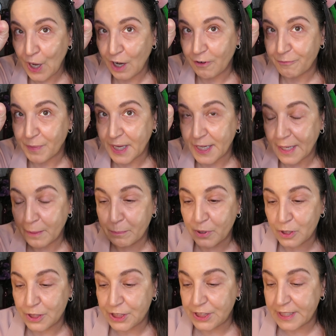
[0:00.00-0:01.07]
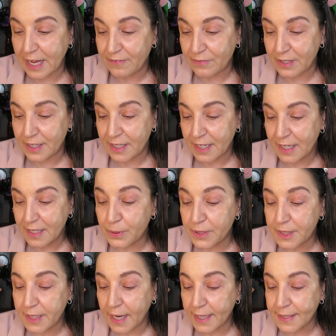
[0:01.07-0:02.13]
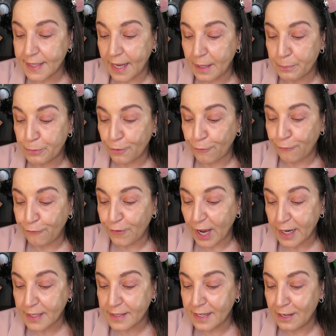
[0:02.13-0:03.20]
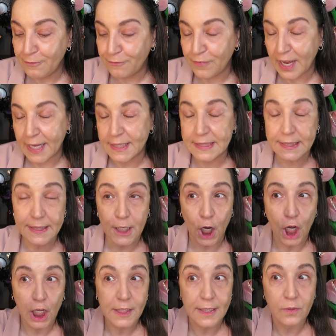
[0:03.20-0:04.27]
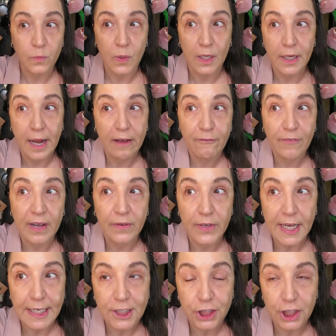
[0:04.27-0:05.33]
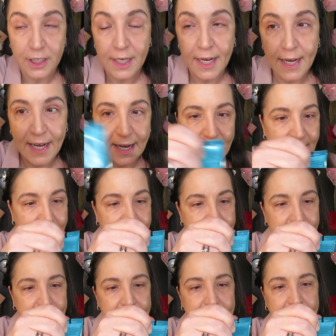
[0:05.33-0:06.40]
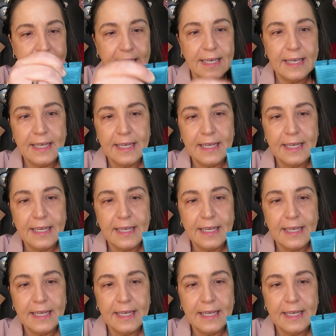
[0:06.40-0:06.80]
of my number 7 Protect and Perfect Advanced All-in-One Foundation. I think